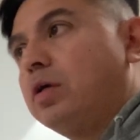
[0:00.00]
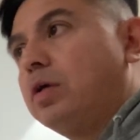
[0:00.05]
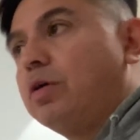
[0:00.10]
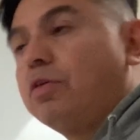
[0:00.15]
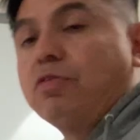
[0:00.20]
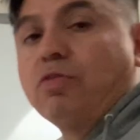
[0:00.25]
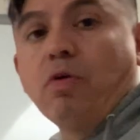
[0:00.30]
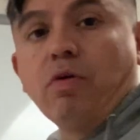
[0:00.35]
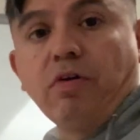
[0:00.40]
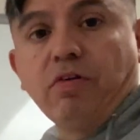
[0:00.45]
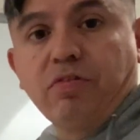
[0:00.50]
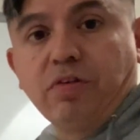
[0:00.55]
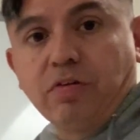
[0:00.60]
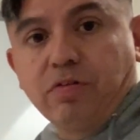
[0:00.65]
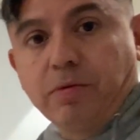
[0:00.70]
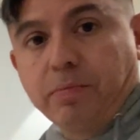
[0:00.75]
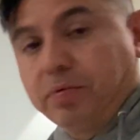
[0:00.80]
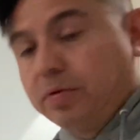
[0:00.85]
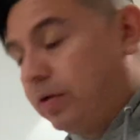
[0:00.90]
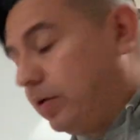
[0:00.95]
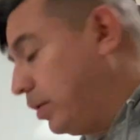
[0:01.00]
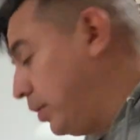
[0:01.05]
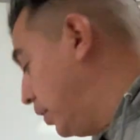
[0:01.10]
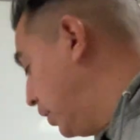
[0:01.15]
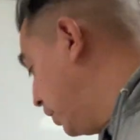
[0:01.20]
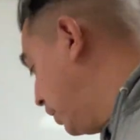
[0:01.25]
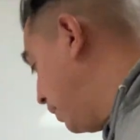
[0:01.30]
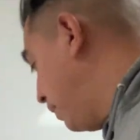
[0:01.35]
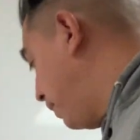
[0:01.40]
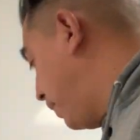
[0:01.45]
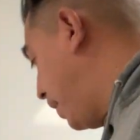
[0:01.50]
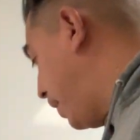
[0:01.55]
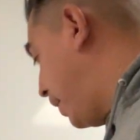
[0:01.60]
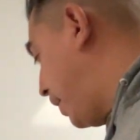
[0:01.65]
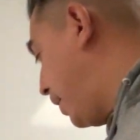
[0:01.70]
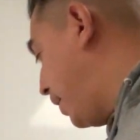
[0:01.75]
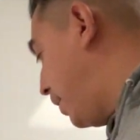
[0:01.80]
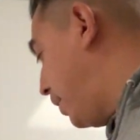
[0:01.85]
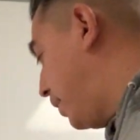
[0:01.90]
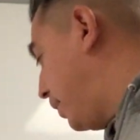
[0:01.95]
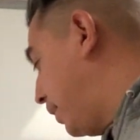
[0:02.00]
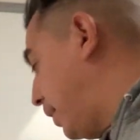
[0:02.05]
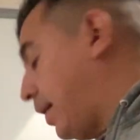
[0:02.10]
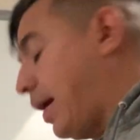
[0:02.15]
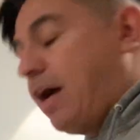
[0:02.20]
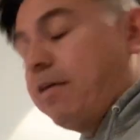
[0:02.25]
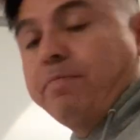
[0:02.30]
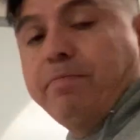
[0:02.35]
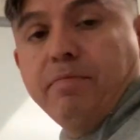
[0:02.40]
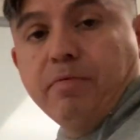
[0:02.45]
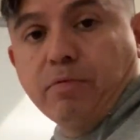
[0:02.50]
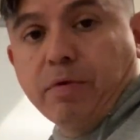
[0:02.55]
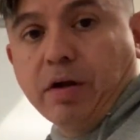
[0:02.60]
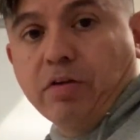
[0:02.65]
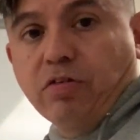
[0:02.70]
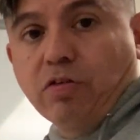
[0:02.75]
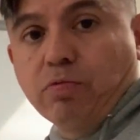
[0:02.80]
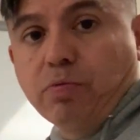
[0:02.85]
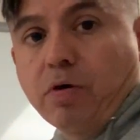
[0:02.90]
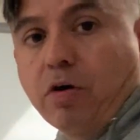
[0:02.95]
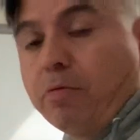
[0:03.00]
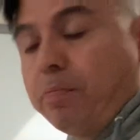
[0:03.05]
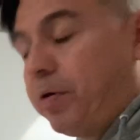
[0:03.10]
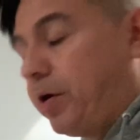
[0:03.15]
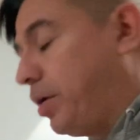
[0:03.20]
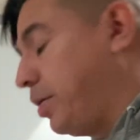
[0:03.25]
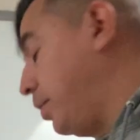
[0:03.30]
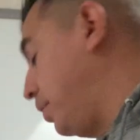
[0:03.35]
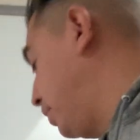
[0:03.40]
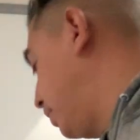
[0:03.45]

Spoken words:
solar systems that have rings as well, but